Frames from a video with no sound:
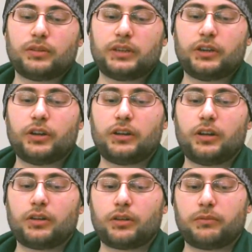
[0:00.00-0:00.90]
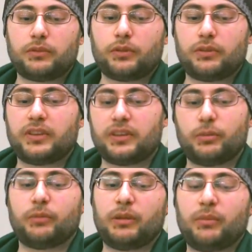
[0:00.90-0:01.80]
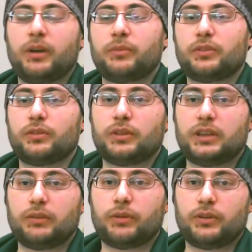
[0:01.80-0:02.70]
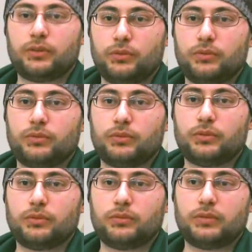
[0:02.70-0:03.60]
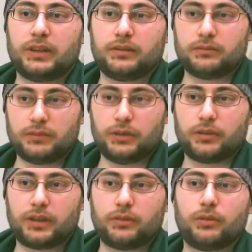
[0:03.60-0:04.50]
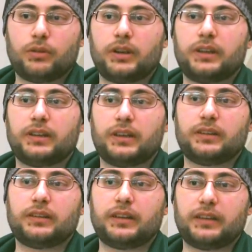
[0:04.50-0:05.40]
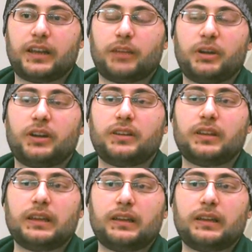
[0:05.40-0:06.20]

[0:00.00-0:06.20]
he heard a lot of good things about my mom. So he wanted to then, you know, get to know her, and they got married.